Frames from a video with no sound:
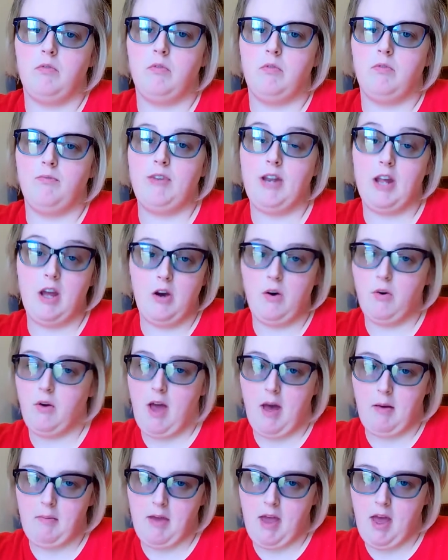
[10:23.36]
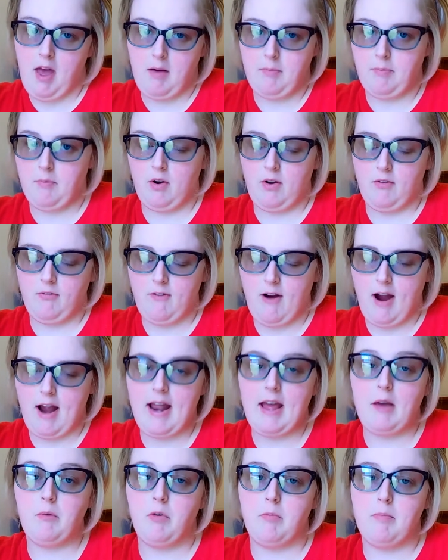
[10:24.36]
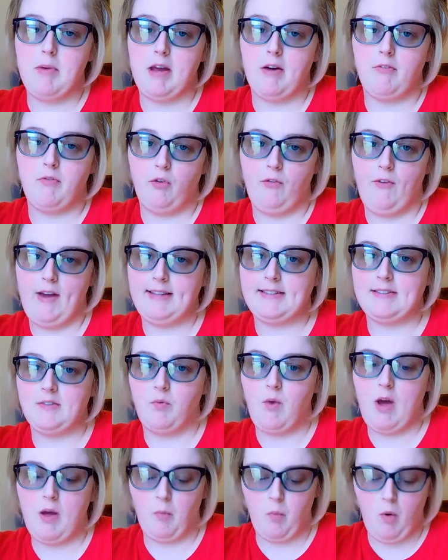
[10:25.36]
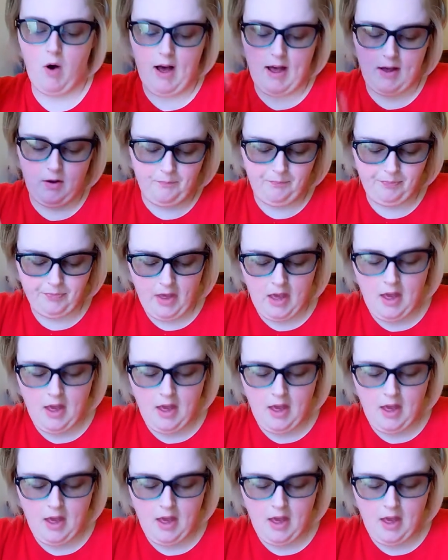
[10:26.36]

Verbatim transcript: video coming up on a Friday will be a full face of Wet n Wild.